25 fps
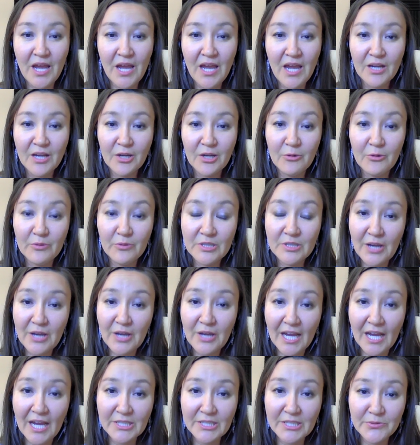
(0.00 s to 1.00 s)
go into
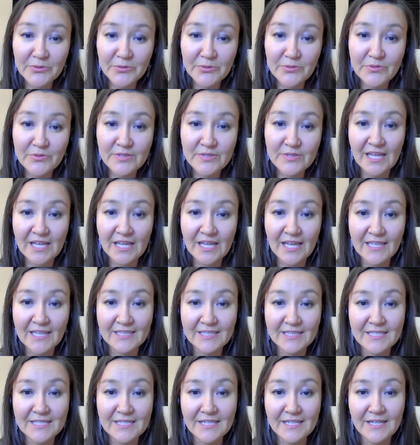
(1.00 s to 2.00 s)
iTunes
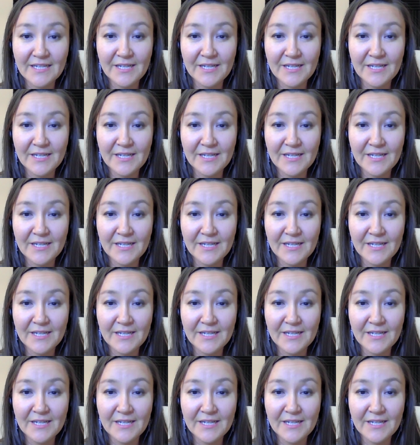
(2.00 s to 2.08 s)
and